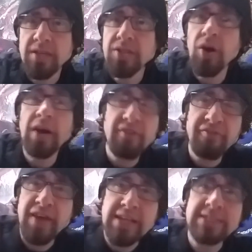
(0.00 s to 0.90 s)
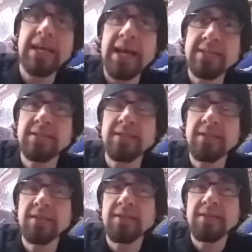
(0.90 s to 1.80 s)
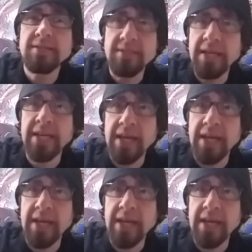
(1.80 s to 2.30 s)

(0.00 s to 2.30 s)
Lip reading: Y'all have a fantastic day,